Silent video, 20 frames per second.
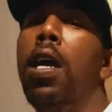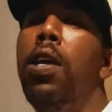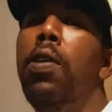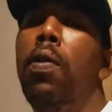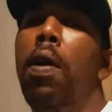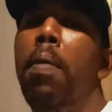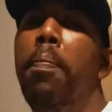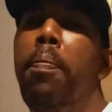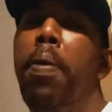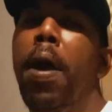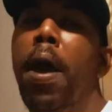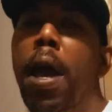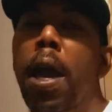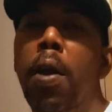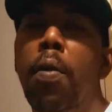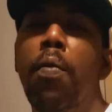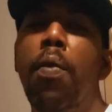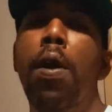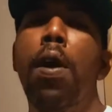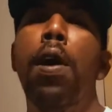You and
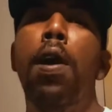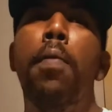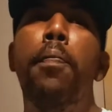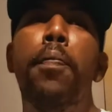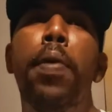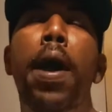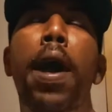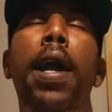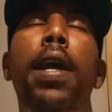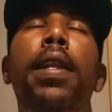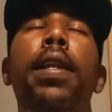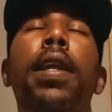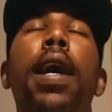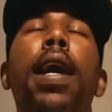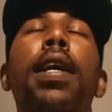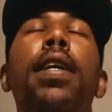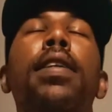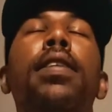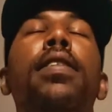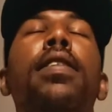Pac World, Pac
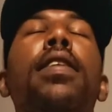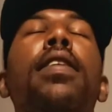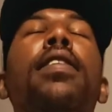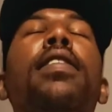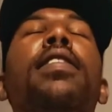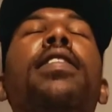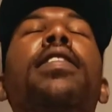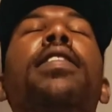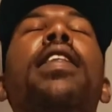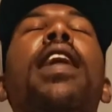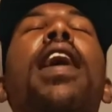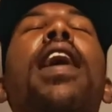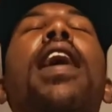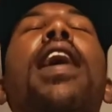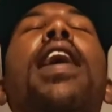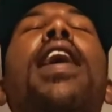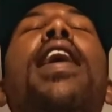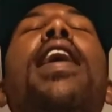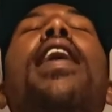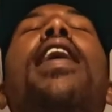Nation,
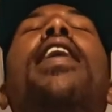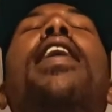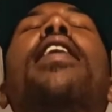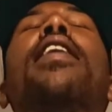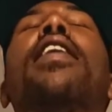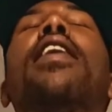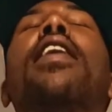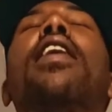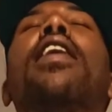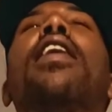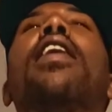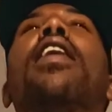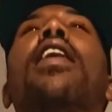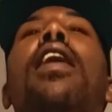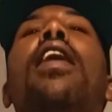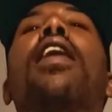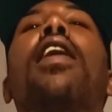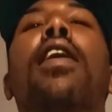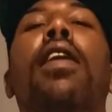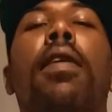stand
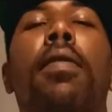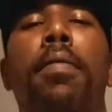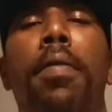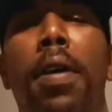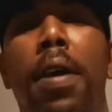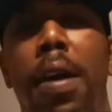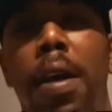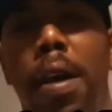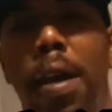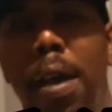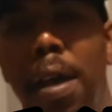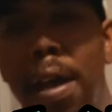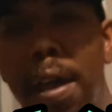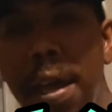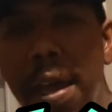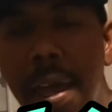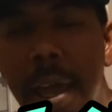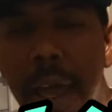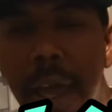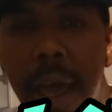up.
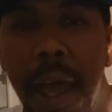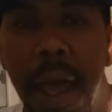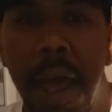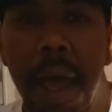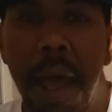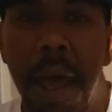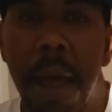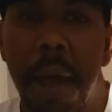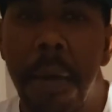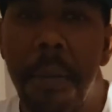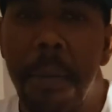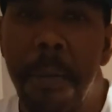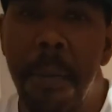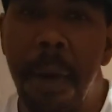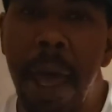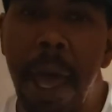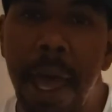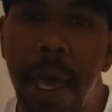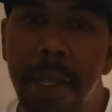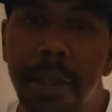
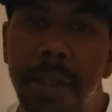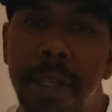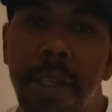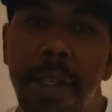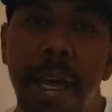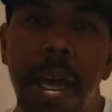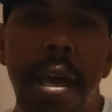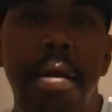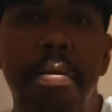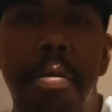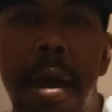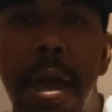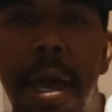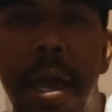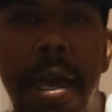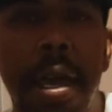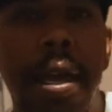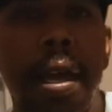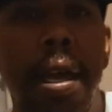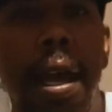Man, today,
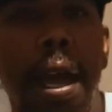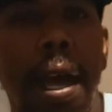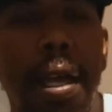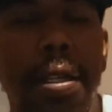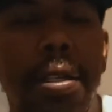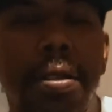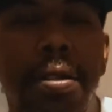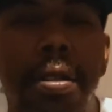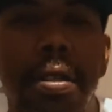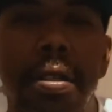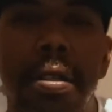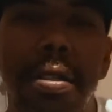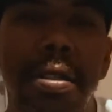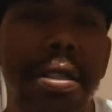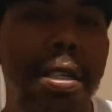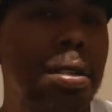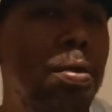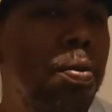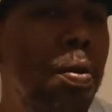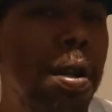man, I just,
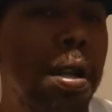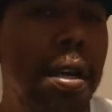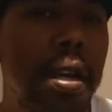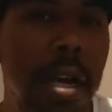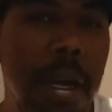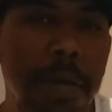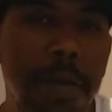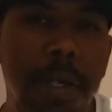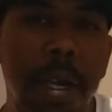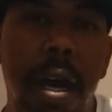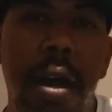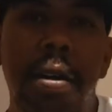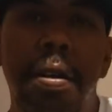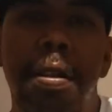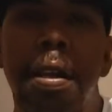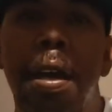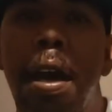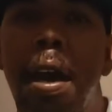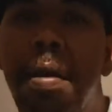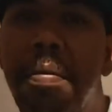just want to come talk
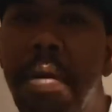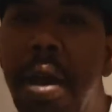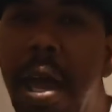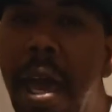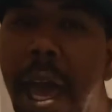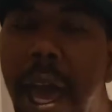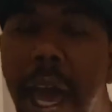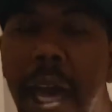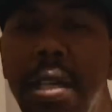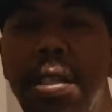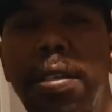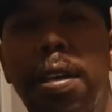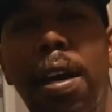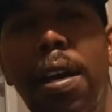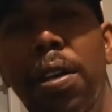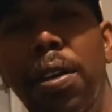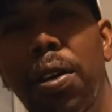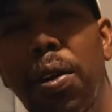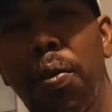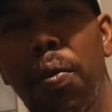to y'all, man. Ask
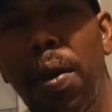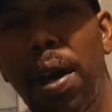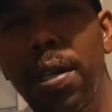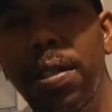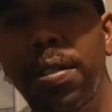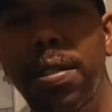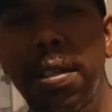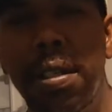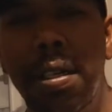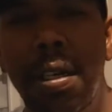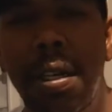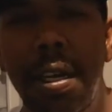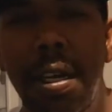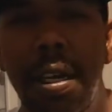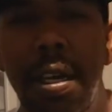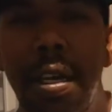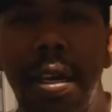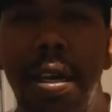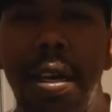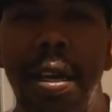y'all a question.
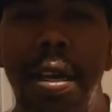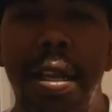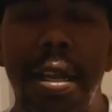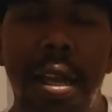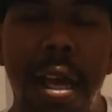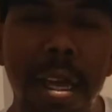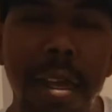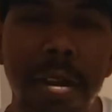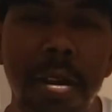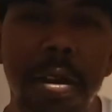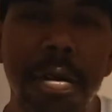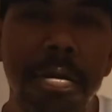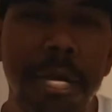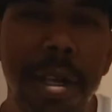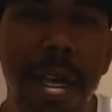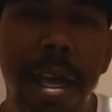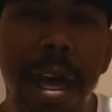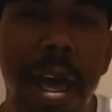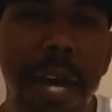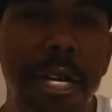Like, you know what I'm
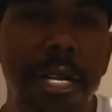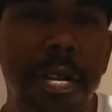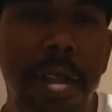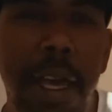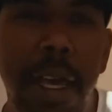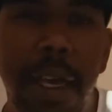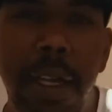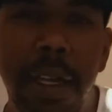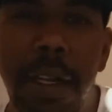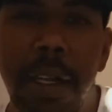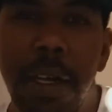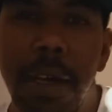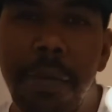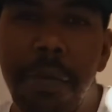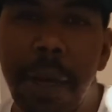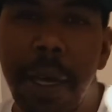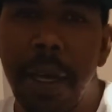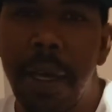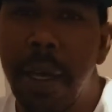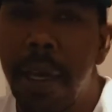saying? How you thinking a little
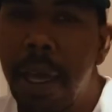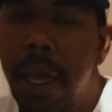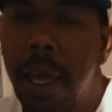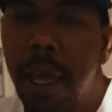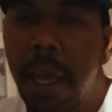bit?